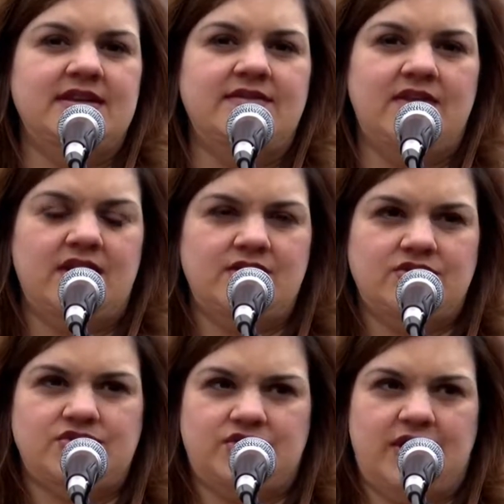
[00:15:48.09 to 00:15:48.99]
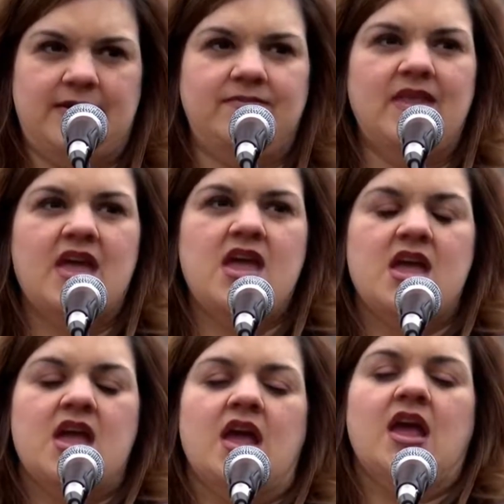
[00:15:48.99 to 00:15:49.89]
leave the industry and
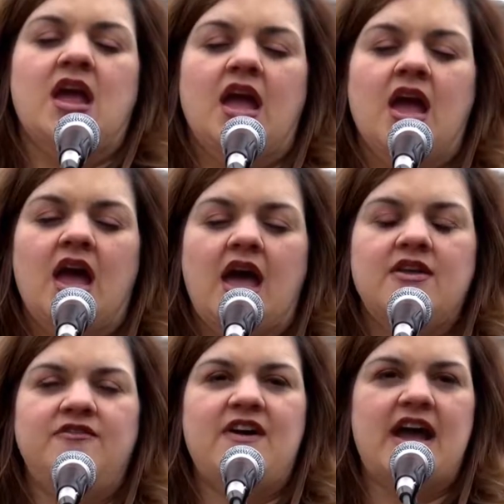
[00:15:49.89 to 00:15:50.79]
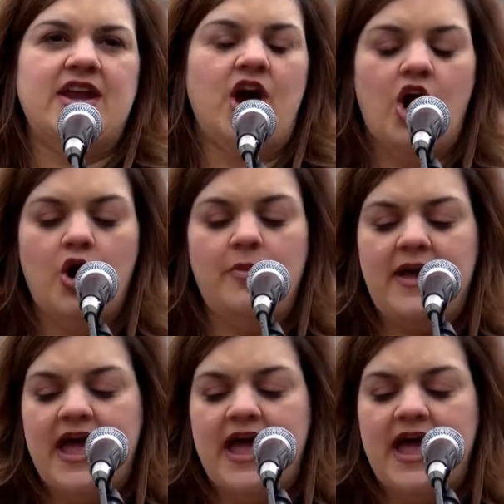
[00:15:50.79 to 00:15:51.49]
find hope.